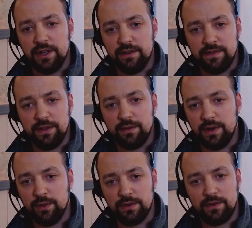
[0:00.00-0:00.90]
our fund
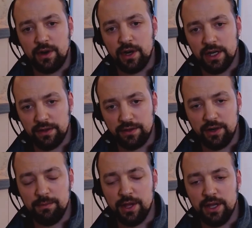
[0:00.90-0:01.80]
3 we're targeting
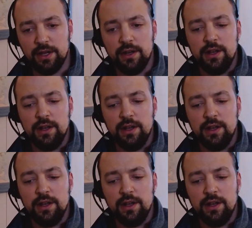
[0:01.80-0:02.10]
30 million.